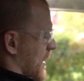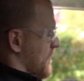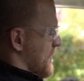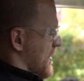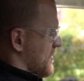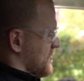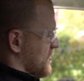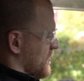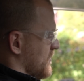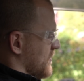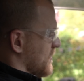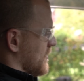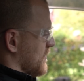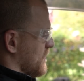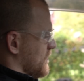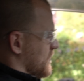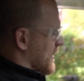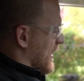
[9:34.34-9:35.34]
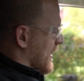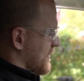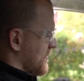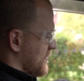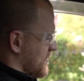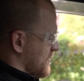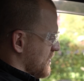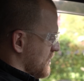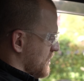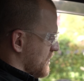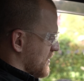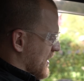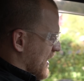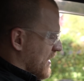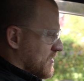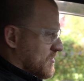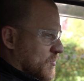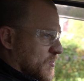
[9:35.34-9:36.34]
I mentioned the last
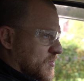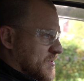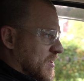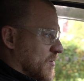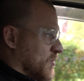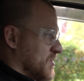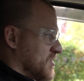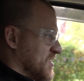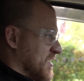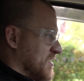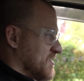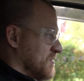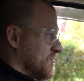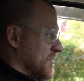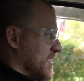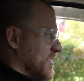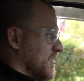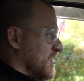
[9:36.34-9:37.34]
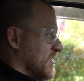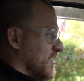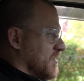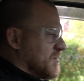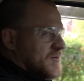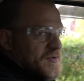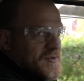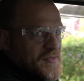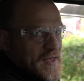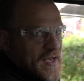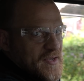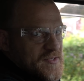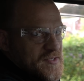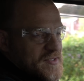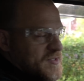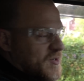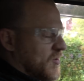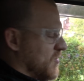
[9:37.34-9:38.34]
scan tools that were sent to me, the under
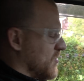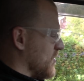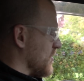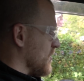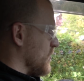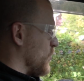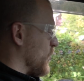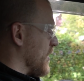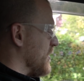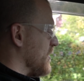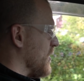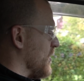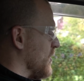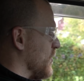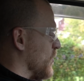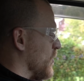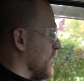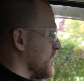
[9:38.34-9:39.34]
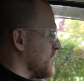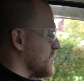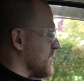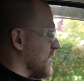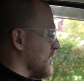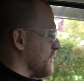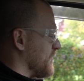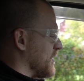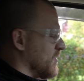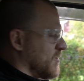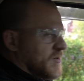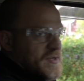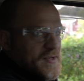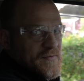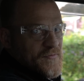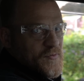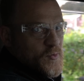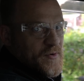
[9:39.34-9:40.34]
$1,000 window ones I've been
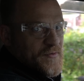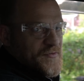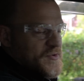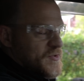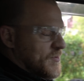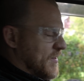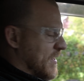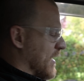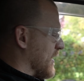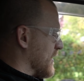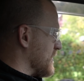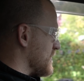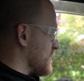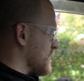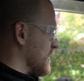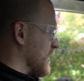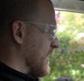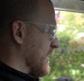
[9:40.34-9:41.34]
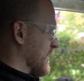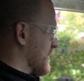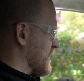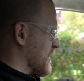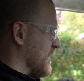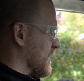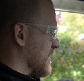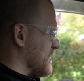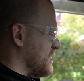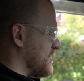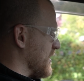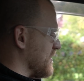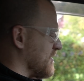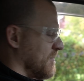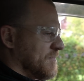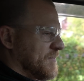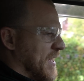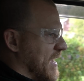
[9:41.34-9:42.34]
looking for for you guys. And uh, I
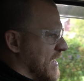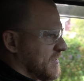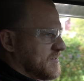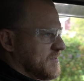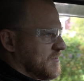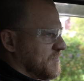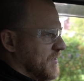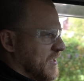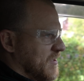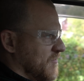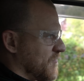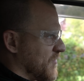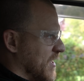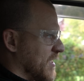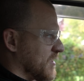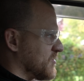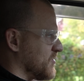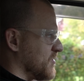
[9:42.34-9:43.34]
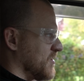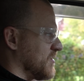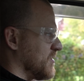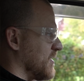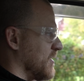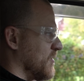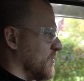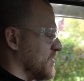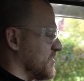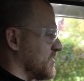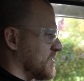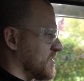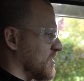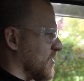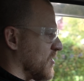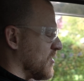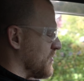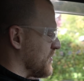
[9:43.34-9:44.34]
sent them back to the manufacturer. They were just
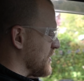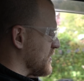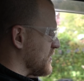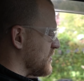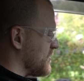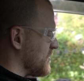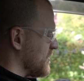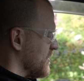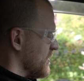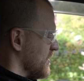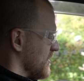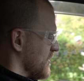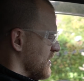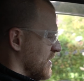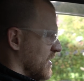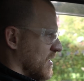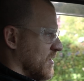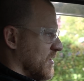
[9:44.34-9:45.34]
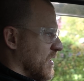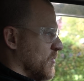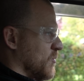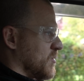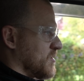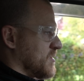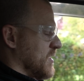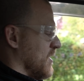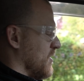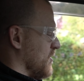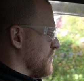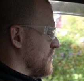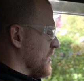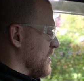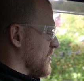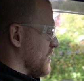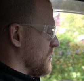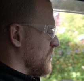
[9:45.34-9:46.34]
garbage. And they were telling
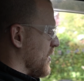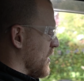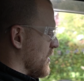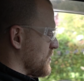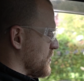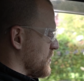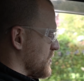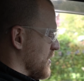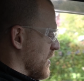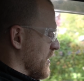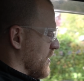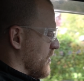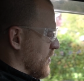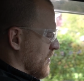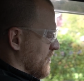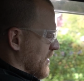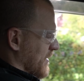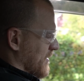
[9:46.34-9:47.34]
me on modules not equipped,